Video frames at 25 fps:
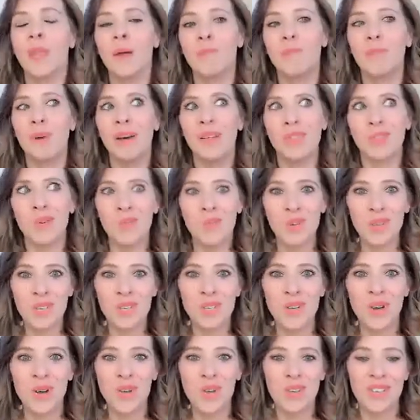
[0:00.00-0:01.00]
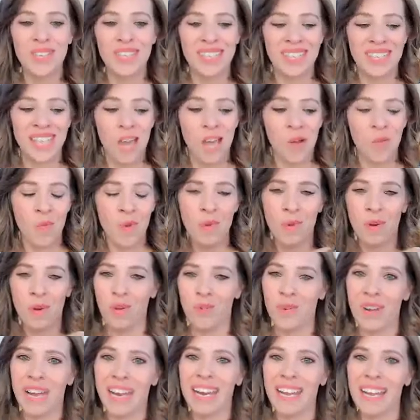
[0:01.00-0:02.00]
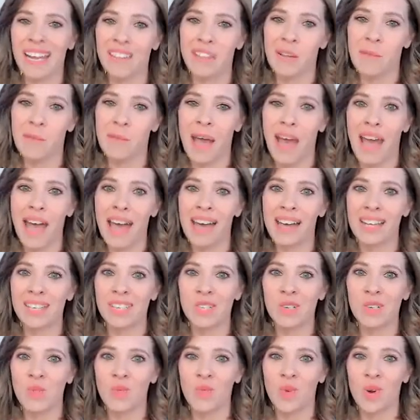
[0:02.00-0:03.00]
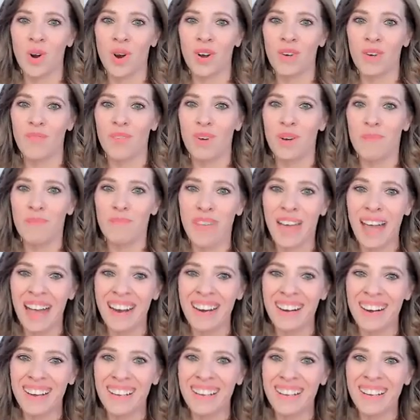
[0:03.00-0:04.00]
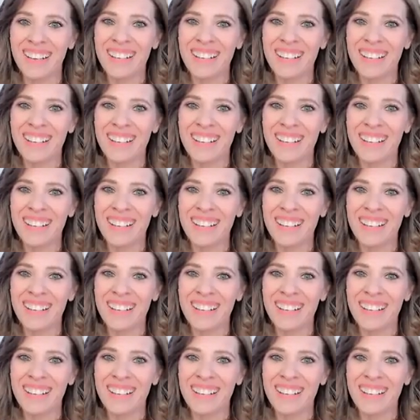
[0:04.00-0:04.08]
But the results that we were creating in the past were from that